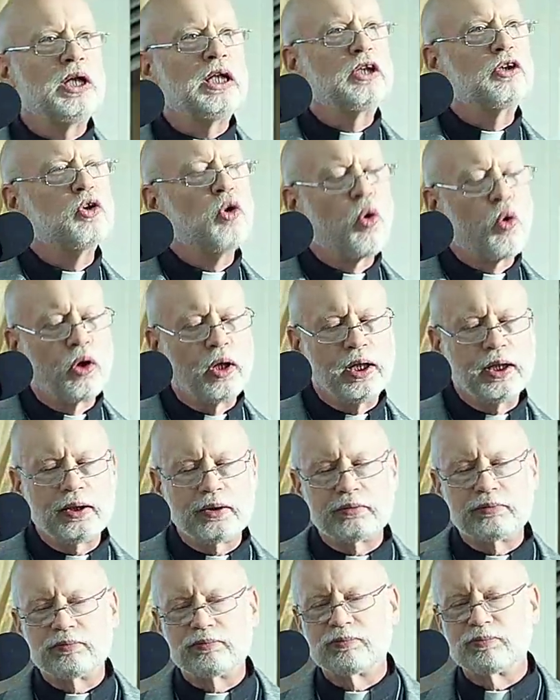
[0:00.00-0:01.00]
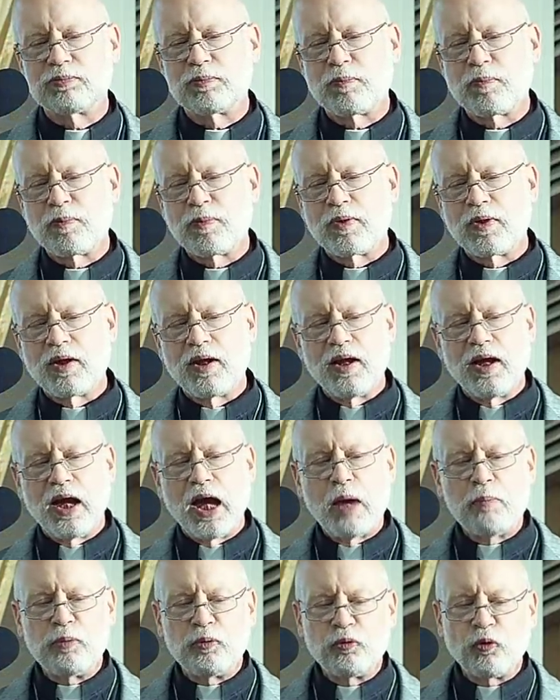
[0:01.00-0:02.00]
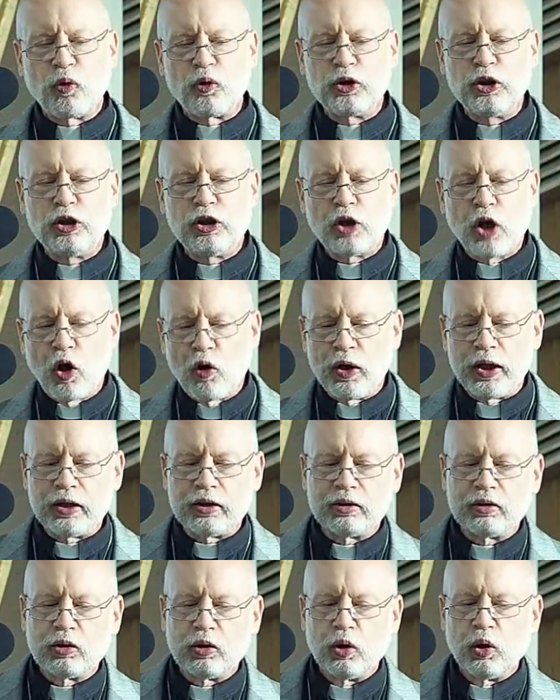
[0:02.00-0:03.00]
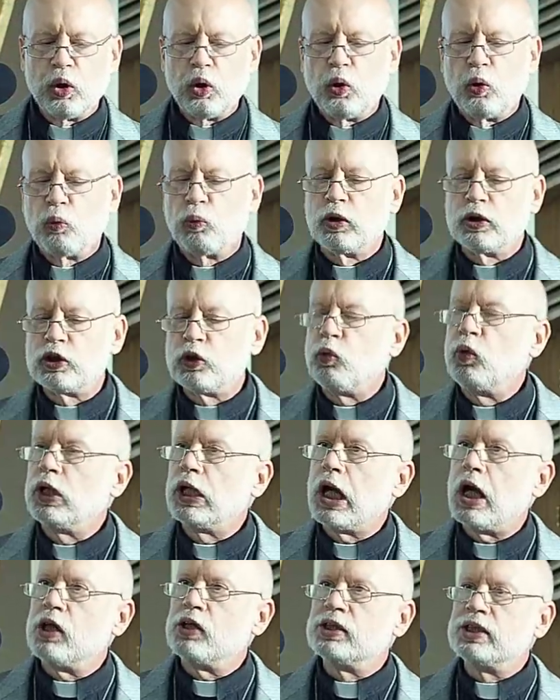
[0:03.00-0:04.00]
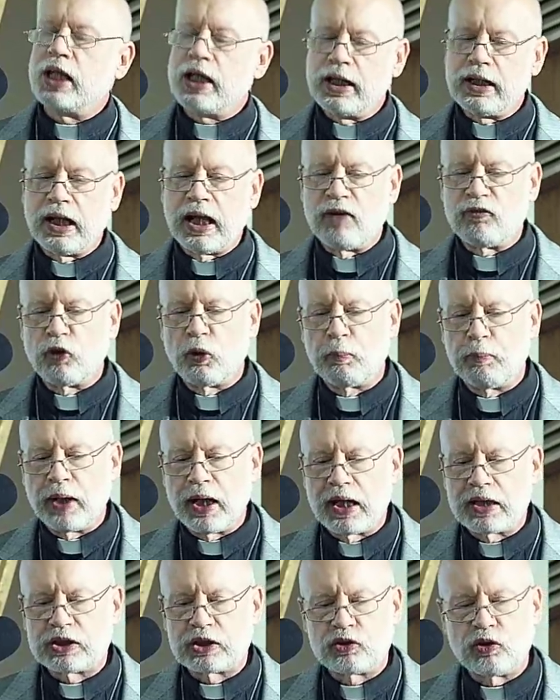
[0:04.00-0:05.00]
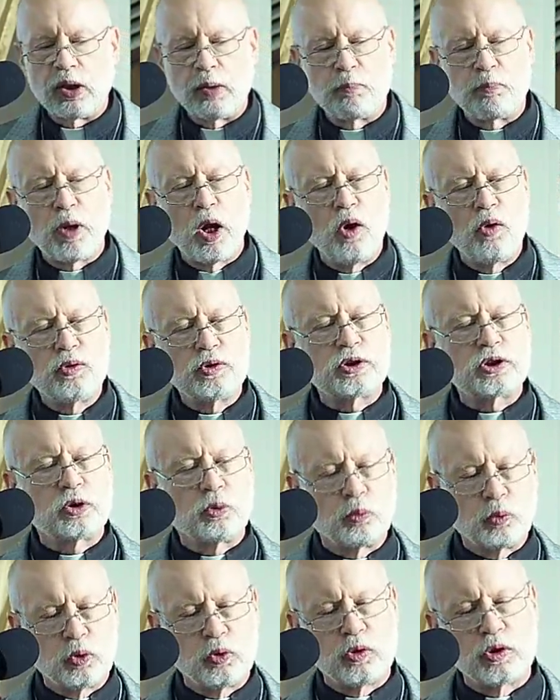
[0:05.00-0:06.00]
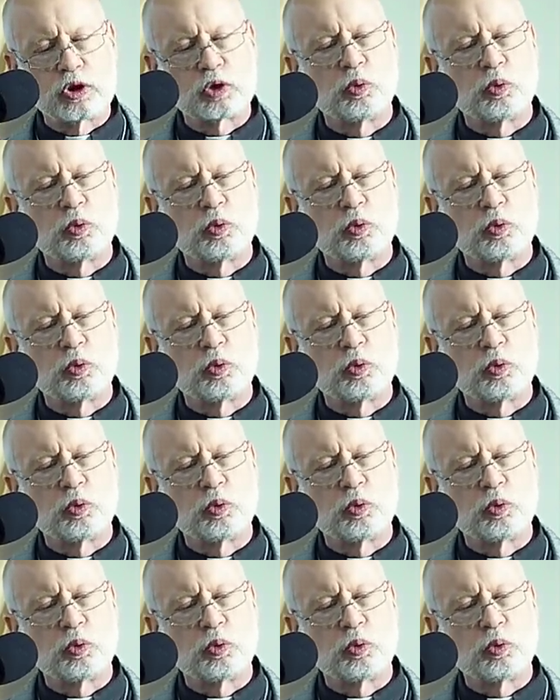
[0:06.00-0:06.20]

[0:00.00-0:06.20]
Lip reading: ignore it, and before you know it, we're doing our dead level best to impose the rules